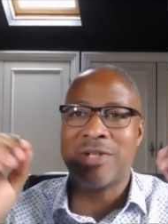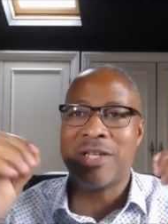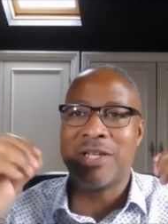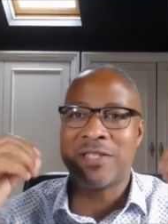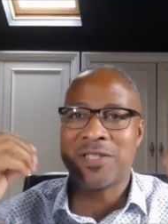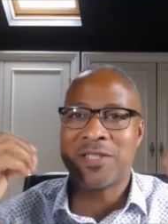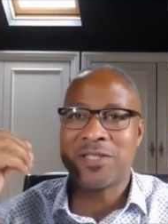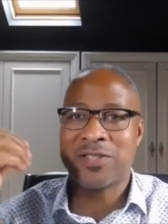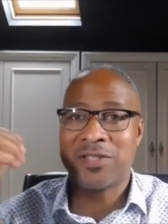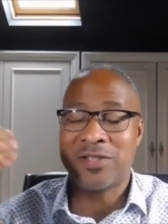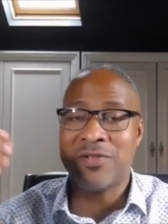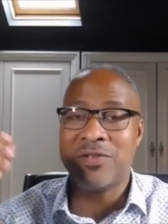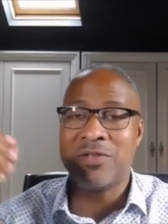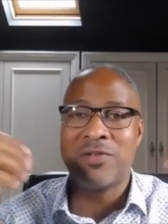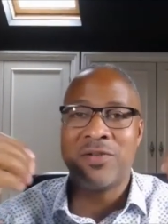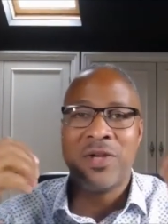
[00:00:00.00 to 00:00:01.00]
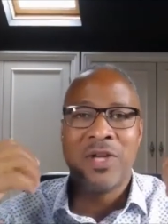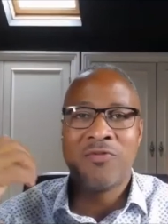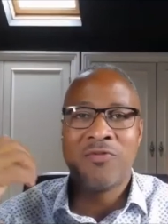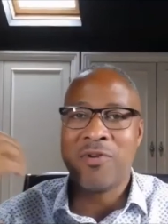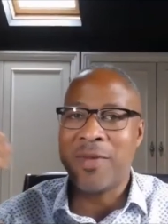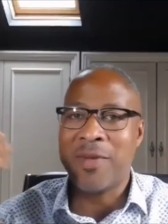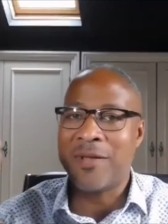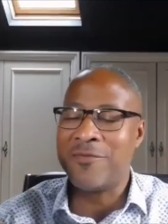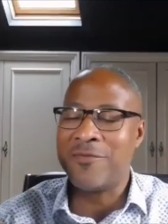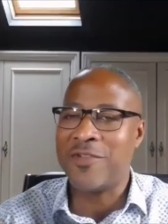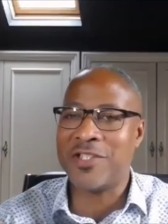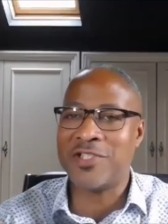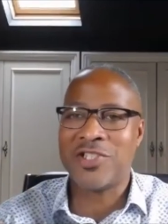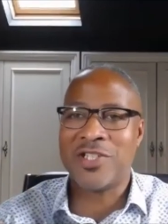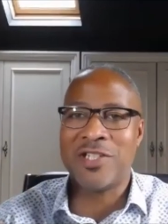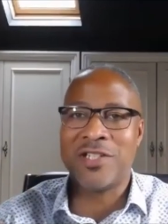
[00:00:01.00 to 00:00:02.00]
Let us still remain
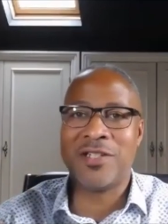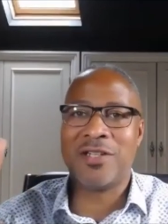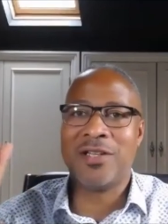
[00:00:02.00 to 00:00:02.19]
vigilant